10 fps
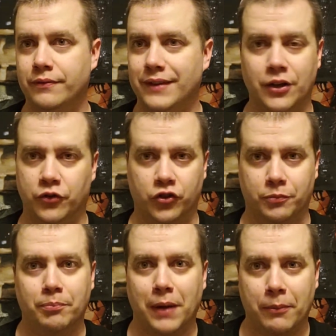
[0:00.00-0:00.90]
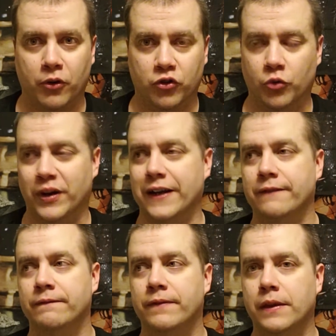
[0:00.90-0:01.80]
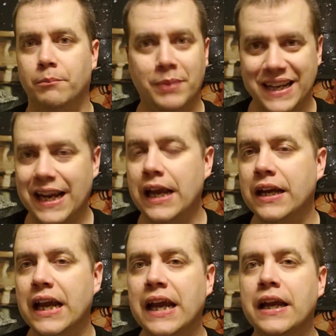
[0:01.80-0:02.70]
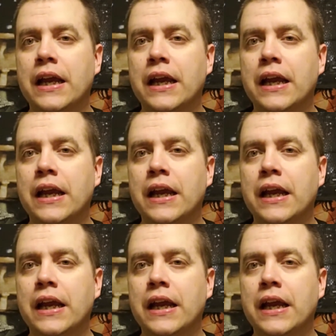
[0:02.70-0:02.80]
you know, just my personal rating. But it, it,